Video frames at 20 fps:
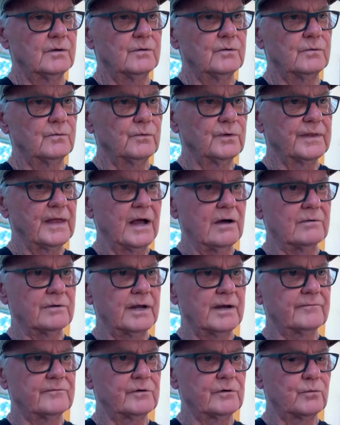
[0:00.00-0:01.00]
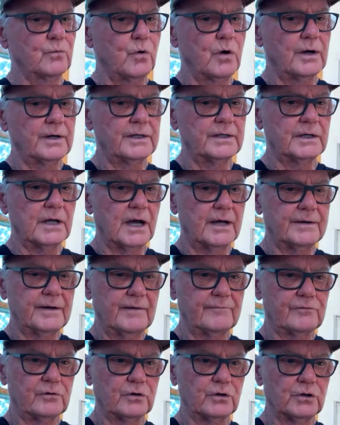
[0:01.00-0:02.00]
without ever wanting, I
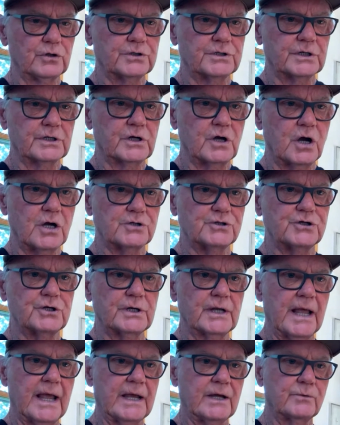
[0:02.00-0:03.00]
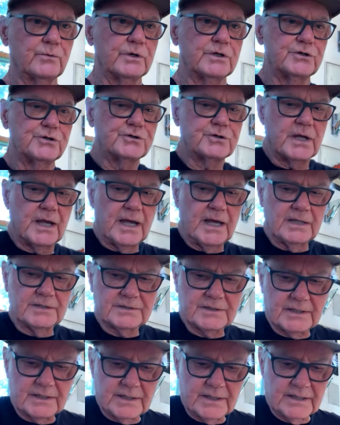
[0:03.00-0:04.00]
never looked at kanji language
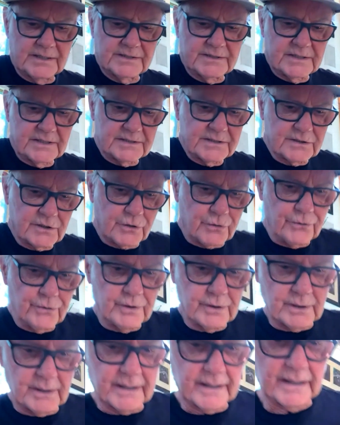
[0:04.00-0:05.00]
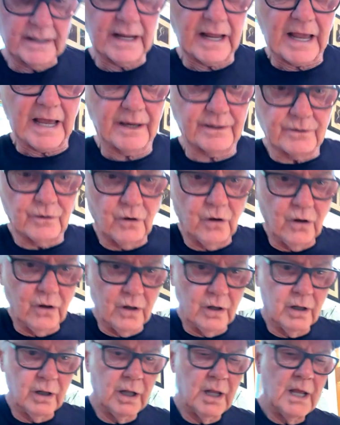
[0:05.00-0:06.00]
as it exists currently at
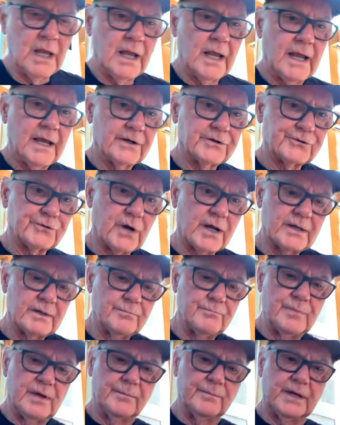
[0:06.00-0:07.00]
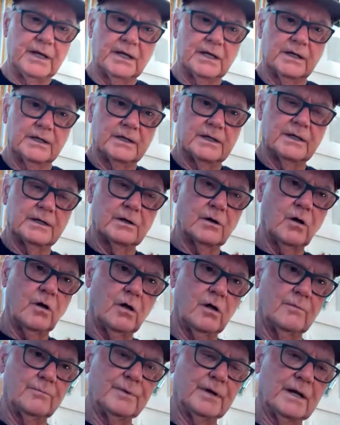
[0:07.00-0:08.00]
all and tried to mimic it at
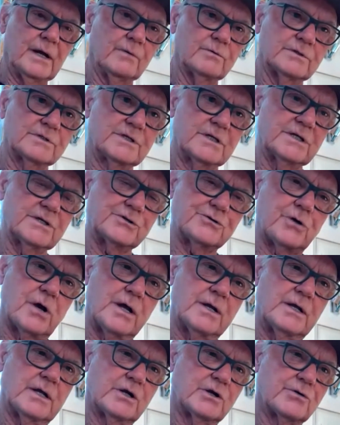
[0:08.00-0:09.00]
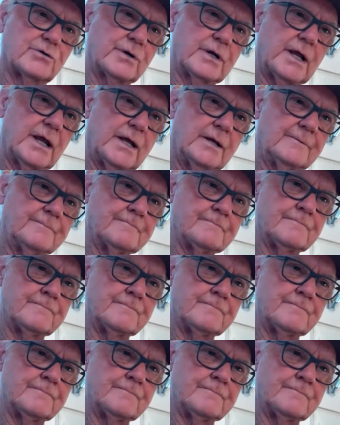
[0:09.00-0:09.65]
all, but I was just trying to create